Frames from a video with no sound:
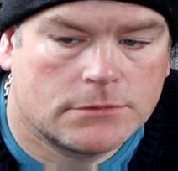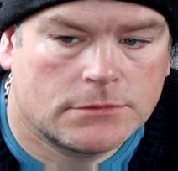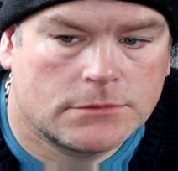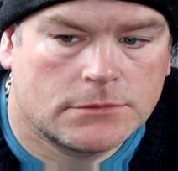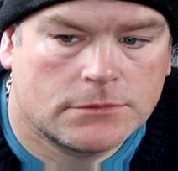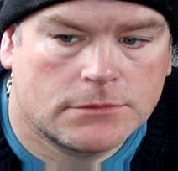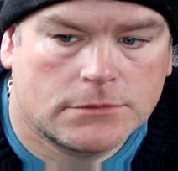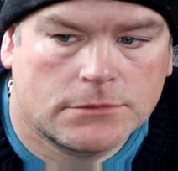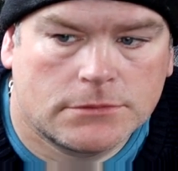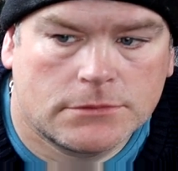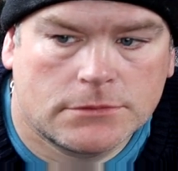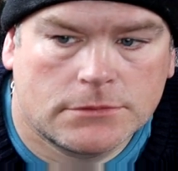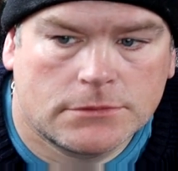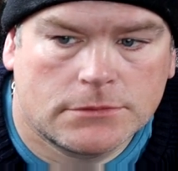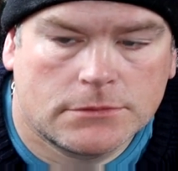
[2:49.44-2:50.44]

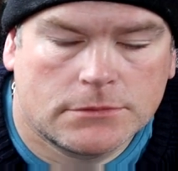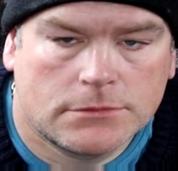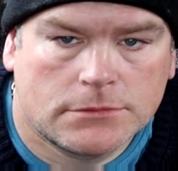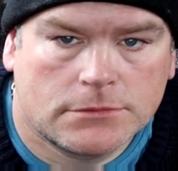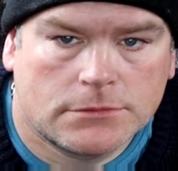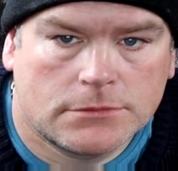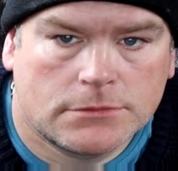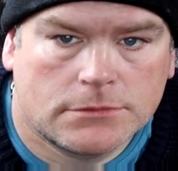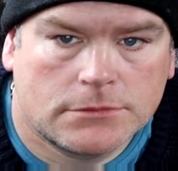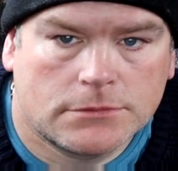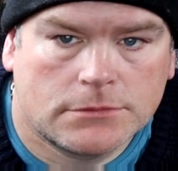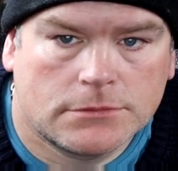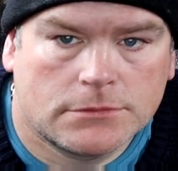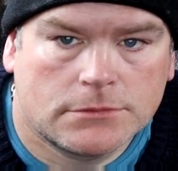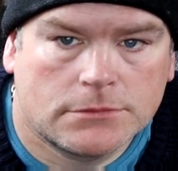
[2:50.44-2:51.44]

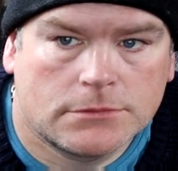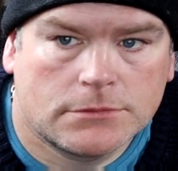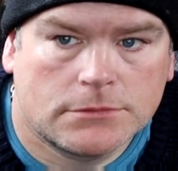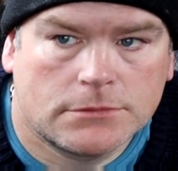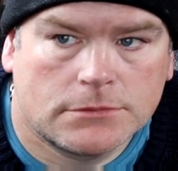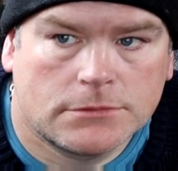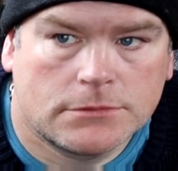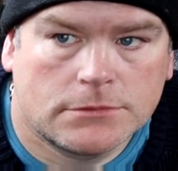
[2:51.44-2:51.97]
(not speaking)